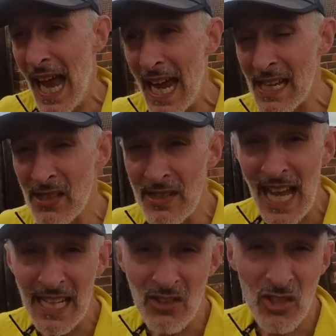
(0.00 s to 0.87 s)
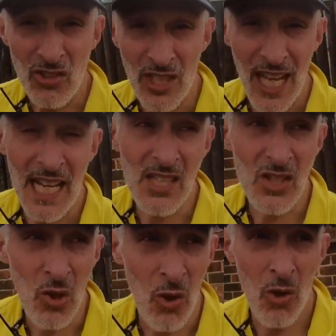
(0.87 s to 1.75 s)
And then it's just a
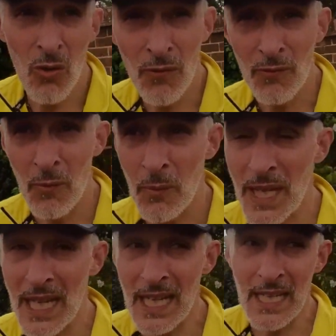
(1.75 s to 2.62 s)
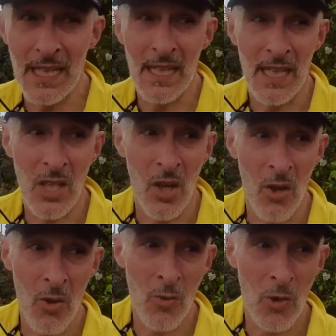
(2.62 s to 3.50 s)
case of being, you
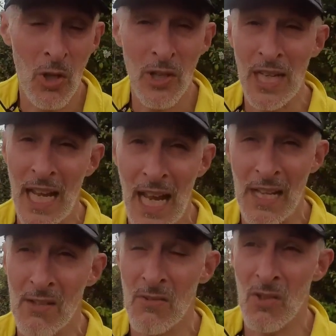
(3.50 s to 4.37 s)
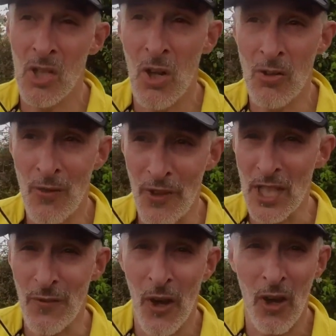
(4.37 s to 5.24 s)
know, looking at, you know, the
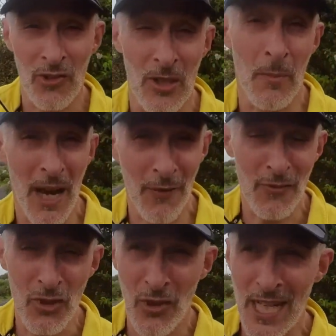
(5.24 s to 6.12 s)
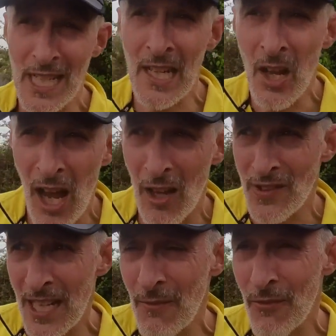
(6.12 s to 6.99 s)
finish fast and the marathon training. I
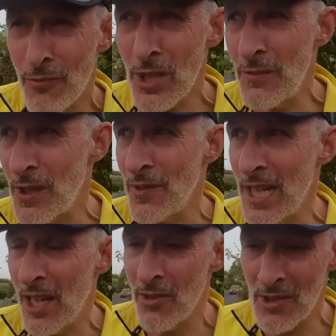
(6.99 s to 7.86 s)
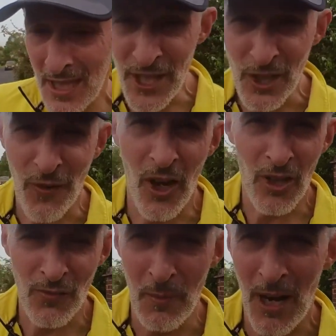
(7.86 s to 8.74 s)
said in previous videos, finish fast for